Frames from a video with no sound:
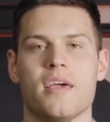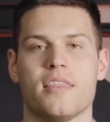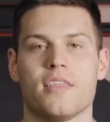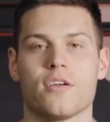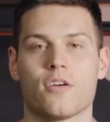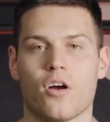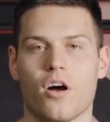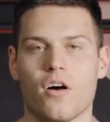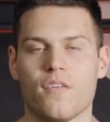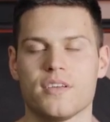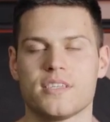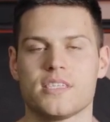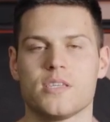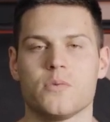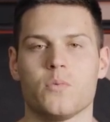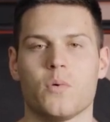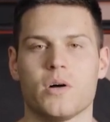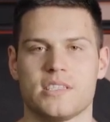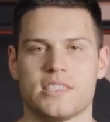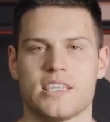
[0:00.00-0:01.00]
There are
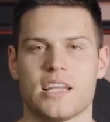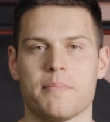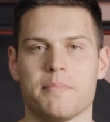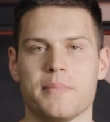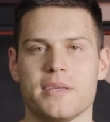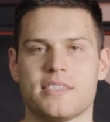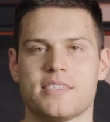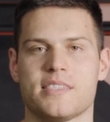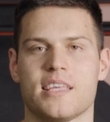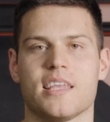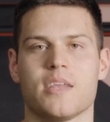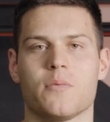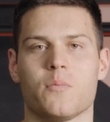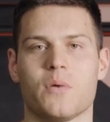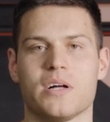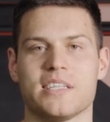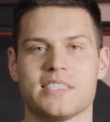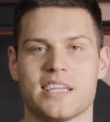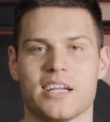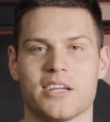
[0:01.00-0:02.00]
obviously ones that I missed and the
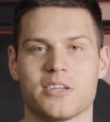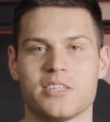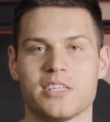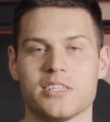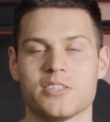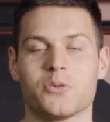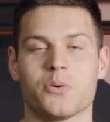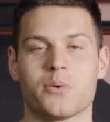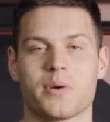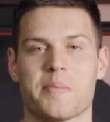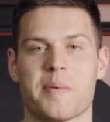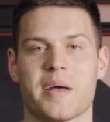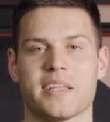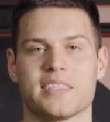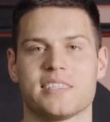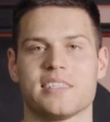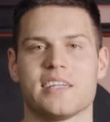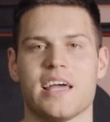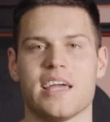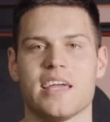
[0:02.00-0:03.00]
ones that I didn't talk
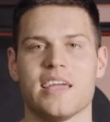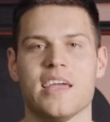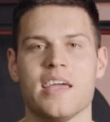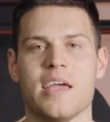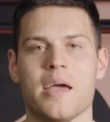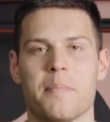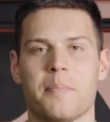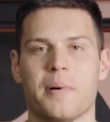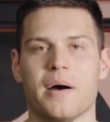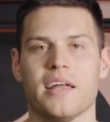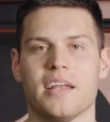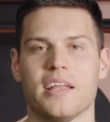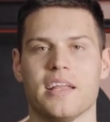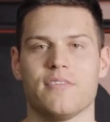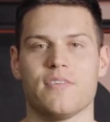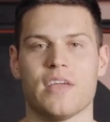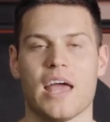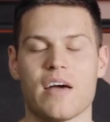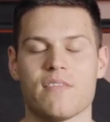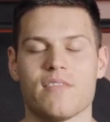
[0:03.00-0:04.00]
about today, but
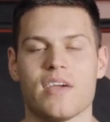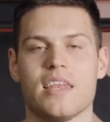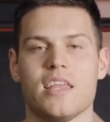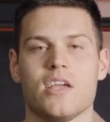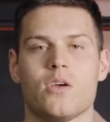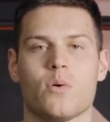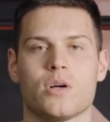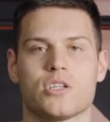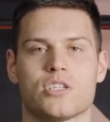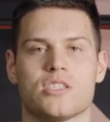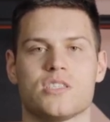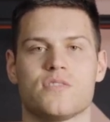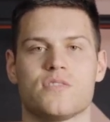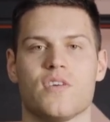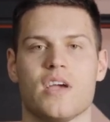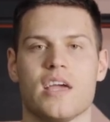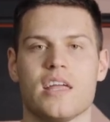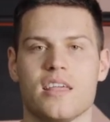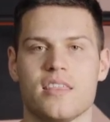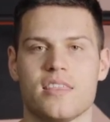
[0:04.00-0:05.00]
if you have any questions
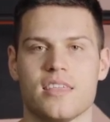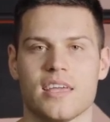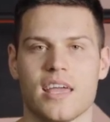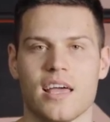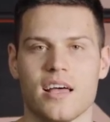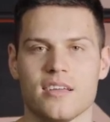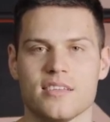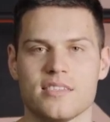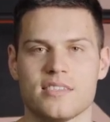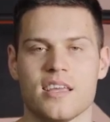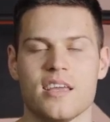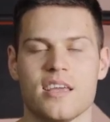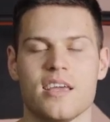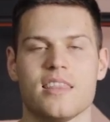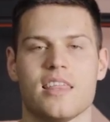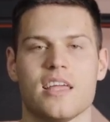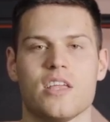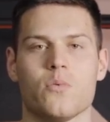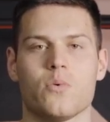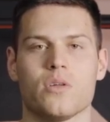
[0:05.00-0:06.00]
for anything else
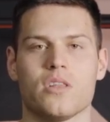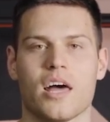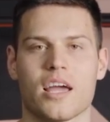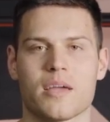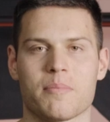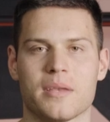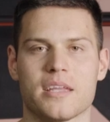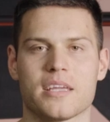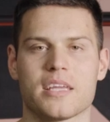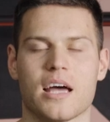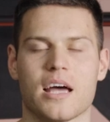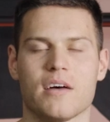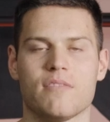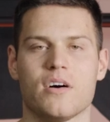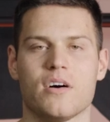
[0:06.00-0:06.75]
that you would like me to cover,